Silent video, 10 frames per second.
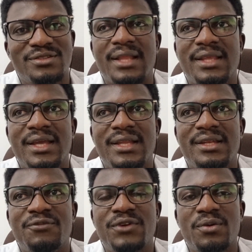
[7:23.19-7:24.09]
And then
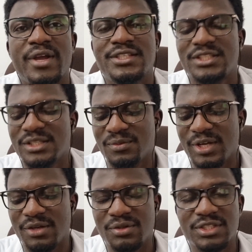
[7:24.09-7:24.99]
the frequency,
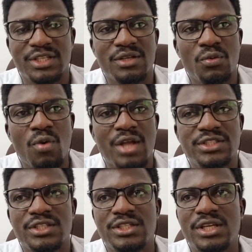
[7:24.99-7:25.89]
whether you're taking it
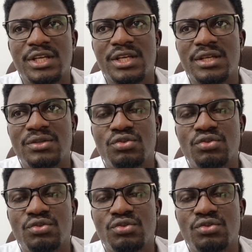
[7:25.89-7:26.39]
once a day,